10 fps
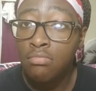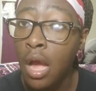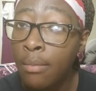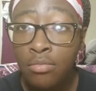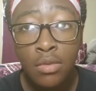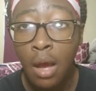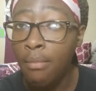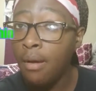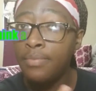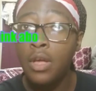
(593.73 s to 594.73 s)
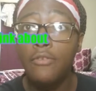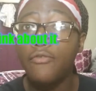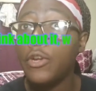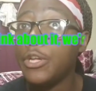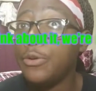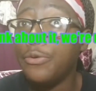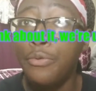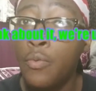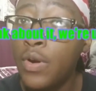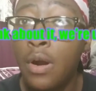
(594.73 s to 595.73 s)
I'm I'm up there for
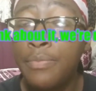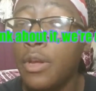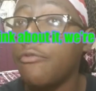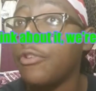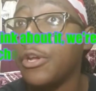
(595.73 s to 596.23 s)
you. We're up there for